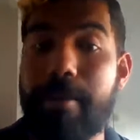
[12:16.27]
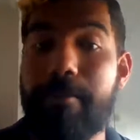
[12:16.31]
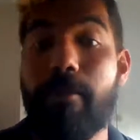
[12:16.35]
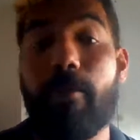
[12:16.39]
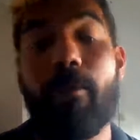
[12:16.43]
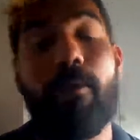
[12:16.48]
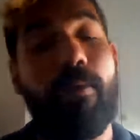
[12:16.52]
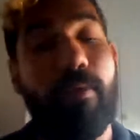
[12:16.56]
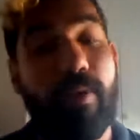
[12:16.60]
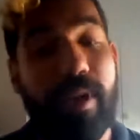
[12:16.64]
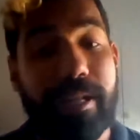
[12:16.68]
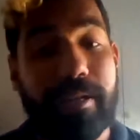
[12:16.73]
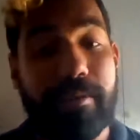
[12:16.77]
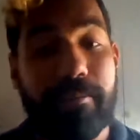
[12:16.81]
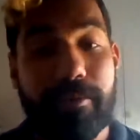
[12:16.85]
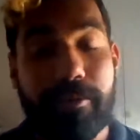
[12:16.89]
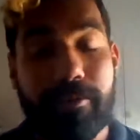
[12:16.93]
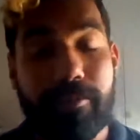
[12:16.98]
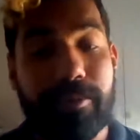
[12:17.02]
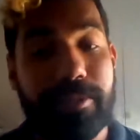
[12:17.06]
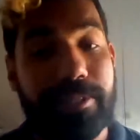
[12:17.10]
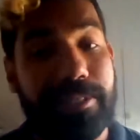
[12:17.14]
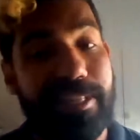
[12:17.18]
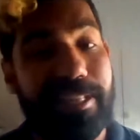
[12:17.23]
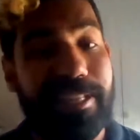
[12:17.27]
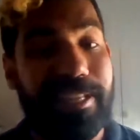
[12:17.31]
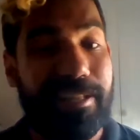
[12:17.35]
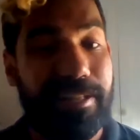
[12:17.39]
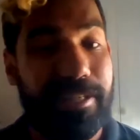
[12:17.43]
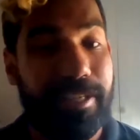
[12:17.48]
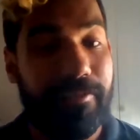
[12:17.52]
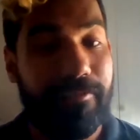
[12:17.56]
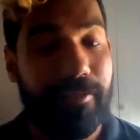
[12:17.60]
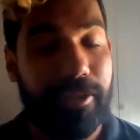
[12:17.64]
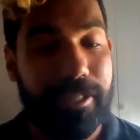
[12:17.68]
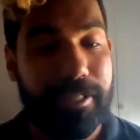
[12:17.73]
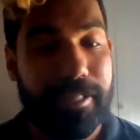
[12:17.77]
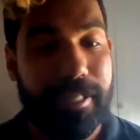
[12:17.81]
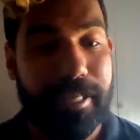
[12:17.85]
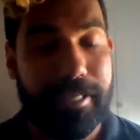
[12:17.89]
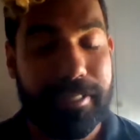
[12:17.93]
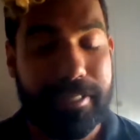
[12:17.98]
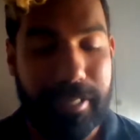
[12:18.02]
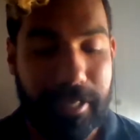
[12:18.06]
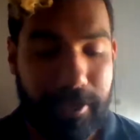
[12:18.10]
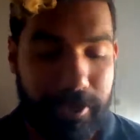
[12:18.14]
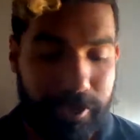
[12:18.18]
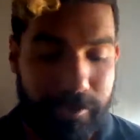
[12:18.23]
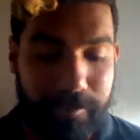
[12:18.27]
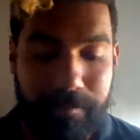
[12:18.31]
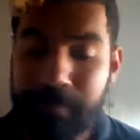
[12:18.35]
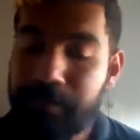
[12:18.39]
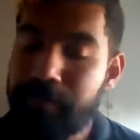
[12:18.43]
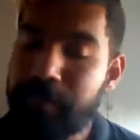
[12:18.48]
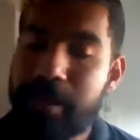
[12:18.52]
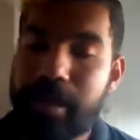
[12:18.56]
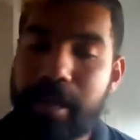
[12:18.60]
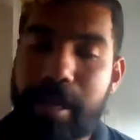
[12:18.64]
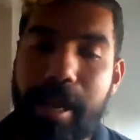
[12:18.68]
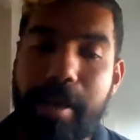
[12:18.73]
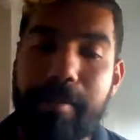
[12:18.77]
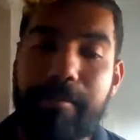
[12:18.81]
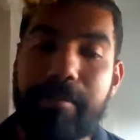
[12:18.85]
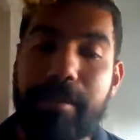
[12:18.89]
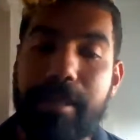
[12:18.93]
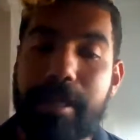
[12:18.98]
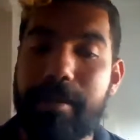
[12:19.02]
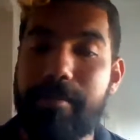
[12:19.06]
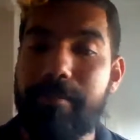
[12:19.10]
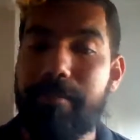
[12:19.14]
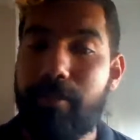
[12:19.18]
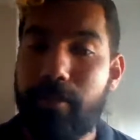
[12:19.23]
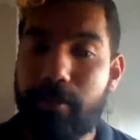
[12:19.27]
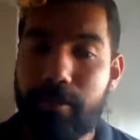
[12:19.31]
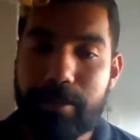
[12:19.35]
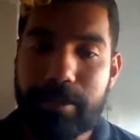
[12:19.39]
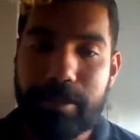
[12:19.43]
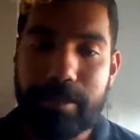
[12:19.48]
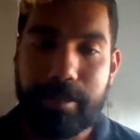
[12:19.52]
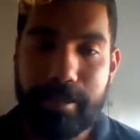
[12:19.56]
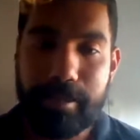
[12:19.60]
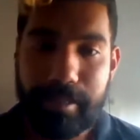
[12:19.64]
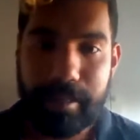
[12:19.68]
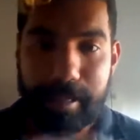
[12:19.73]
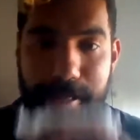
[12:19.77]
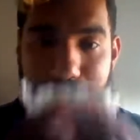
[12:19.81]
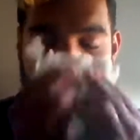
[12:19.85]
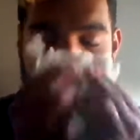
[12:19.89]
or anyone who wants to de-risk their session. And the important thing